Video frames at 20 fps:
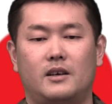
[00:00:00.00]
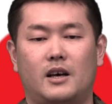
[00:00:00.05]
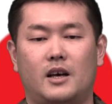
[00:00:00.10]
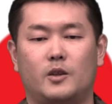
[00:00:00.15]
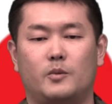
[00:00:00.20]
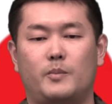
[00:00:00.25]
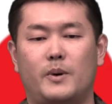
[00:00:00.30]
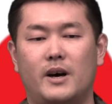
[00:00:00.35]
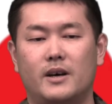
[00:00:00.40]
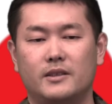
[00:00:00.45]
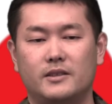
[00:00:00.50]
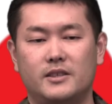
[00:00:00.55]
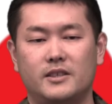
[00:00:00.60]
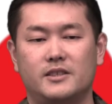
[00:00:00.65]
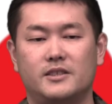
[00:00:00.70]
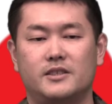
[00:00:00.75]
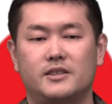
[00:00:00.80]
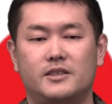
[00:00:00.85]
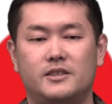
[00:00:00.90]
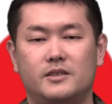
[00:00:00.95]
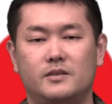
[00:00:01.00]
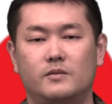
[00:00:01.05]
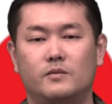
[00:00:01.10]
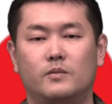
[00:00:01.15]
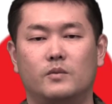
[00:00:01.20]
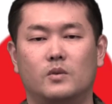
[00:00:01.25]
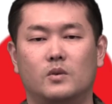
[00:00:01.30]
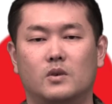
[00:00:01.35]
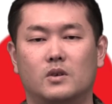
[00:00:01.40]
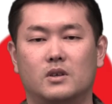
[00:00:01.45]
advantage
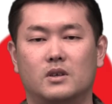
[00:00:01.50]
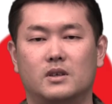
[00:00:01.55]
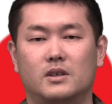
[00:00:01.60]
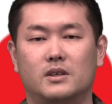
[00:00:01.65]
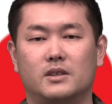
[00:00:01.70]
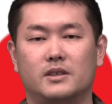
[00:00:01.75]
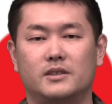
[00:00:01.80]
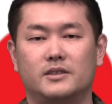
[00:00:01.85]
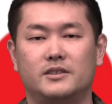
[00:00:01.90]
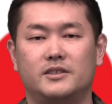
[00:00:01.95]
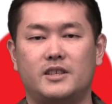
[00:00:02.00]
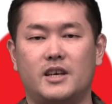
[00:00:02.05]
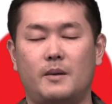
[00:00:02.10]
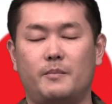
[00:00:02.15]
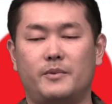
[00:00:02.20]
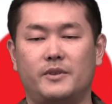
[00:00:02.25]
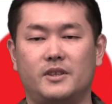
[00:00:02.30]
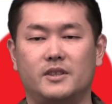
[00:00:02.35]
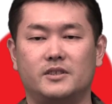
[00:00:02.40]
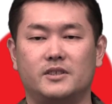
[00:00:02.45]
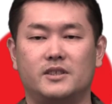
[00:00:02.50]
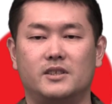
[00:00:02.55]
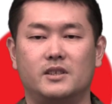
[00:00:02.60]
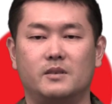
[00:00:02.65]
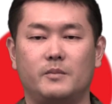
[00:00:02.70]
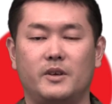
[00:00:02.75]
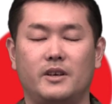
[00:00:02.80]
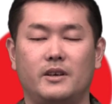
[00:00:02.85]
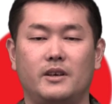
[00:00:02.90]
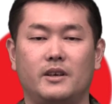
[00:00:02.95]
for Japanese
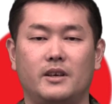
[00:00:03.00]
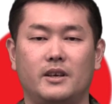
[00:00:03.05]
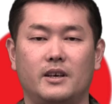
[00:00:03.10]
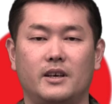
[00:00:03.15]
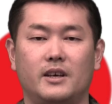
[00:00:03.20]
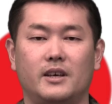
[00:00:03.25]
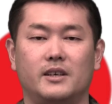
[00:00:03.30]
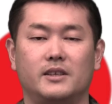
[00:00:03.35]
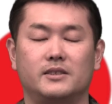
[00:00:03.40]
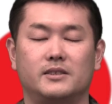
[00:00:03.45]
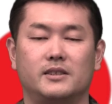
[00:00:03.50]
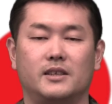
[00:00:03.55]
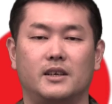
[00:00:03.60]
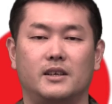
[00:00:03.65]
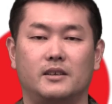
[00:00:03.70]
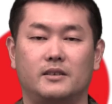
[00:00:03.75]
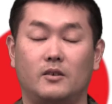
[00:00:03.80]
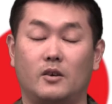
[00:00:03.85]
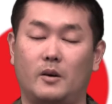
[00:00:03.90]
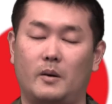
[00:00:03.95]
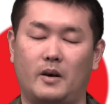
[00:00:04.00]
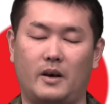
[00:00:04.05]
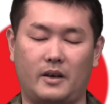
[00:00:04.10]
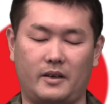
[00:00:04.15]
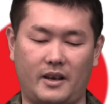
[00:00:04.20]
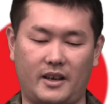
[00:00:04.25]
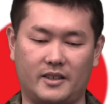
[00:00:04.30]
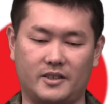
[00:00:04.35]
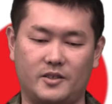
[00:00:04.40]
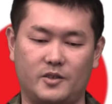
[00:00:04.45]
army is, uh,
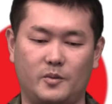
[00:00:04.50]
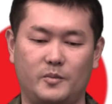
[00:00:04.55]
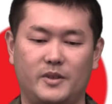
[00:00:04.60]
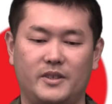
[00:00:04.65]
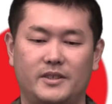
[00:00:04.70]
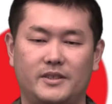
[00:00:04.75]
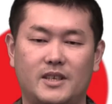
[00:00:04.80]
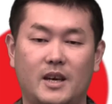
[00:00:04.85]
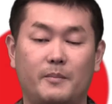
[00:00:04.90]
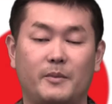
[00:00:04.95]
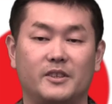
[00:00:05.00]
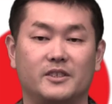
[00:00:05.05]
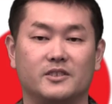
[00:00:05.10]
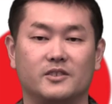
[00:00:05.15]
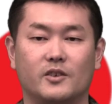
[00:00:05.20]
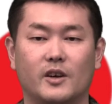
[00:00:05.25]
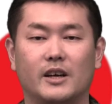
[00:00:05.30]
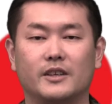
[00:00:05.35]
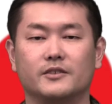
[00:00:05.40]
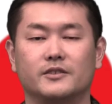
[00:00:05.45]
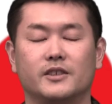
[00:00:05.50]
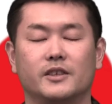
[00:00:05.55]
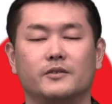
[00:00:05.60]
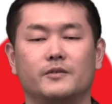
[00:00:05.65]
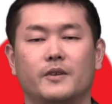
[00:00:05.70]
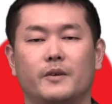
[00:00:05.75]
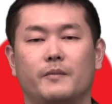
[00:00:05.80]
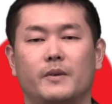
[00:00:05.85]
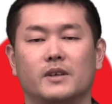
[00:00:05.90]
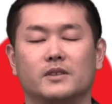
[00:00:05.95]
uh excuse me, Japanese ground
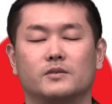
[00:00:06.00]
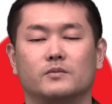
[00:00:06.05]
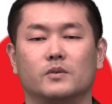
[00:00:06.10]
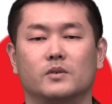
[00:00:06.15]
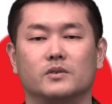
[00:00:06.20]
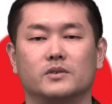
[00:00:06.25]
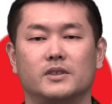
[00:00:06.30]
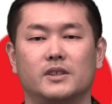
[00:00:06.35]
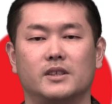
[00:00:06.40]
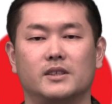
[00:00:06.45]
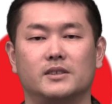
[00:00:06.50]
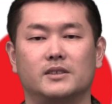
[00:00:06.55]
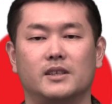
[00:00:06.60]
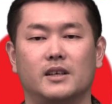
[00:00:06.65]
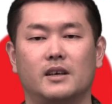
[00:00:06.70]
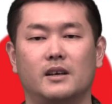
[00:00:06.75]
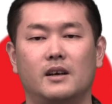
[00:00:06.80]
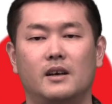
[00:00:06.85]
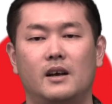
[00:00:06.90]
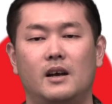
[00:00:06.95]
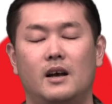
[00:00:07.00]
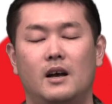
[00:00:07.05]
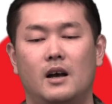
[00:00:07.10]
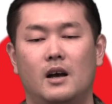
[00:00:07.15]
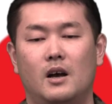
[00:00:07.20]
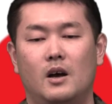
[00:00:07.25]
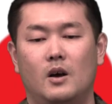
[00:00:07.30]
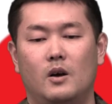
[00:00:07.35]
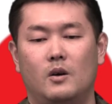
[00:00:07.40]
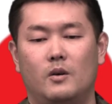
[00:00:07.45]
self-defense force is uh,
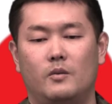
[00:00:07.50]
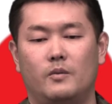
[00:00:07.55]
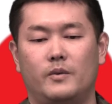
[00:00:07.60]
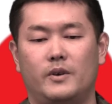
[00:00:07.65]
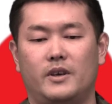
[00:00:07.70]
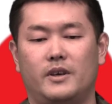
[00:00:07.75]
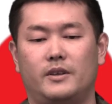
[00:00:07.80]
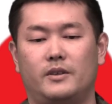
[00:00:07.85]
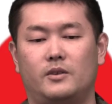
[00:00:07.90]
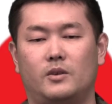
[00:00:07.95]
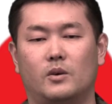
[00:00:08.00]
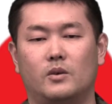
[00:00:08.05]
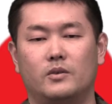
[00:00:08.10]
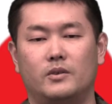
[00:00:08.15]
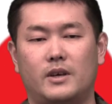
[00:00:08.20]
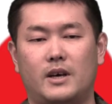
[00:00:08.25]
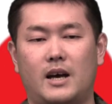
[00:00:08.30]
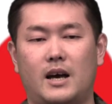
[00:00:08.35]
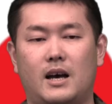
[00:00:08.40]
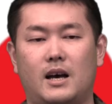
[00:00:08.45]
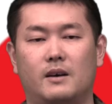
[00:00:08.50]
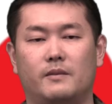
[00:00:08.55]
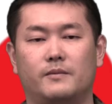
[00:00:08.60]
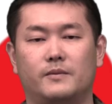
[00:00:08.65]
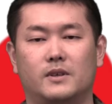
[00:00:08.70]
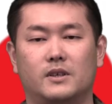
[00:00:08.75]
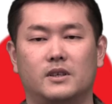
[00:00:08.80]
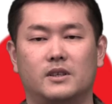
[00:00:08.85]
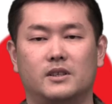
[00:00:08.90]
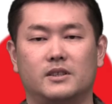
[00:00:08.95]
we don't
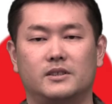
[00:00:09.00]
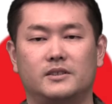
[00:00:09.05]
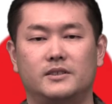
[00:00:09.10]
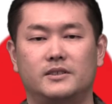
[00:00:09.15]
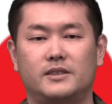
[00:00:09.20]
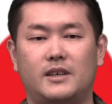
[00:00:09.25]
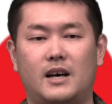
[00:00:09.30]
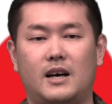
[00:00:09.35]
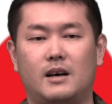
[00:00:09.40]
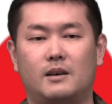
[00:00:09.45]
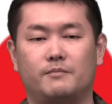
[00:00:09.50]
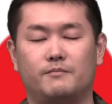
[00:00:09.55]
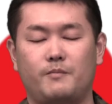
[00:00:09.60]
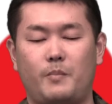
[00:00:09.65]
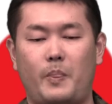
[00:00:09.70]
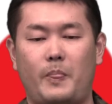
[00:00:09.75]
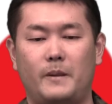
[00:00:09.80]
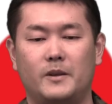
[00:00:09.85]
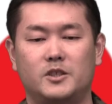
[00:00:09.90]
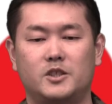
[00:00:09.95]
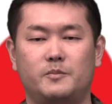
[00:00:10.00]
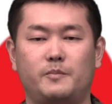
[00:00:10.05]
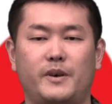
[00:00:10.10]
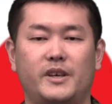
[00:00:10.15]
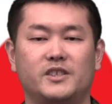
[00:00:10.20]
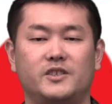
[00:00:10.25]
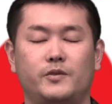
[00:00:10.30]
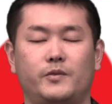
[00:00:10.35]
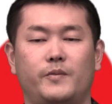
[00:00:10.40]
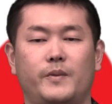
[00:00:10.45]
have uh, some
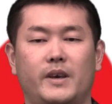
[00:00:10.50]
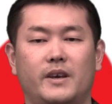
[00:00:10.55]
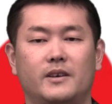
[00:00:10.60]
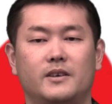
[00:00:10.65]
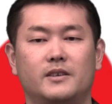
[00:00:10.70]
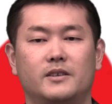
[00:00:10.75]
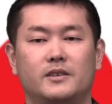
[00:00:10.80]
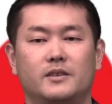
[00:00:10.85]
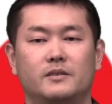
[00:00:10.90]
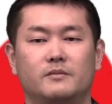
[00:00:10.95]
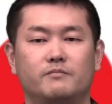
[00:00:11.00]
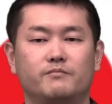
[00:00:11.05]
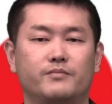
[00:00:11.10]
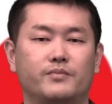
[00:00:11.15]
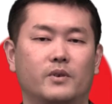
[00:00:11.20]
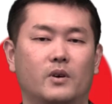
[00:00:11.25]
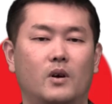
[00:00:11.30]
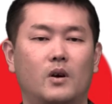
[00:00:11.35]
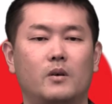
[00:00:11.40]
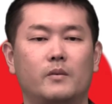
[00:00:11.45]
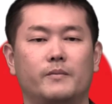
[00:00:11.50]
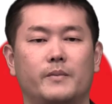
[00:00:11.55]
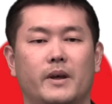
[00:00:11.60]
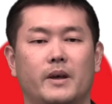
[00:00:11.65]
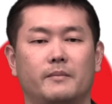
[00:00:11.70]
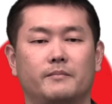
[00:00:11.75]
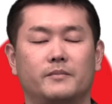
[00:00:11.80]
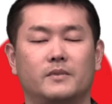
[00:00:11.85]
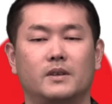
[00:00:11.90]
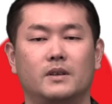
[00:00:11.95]
specific
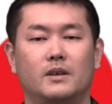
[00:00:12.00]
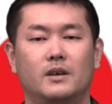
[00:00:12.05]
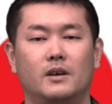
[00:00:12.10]
problem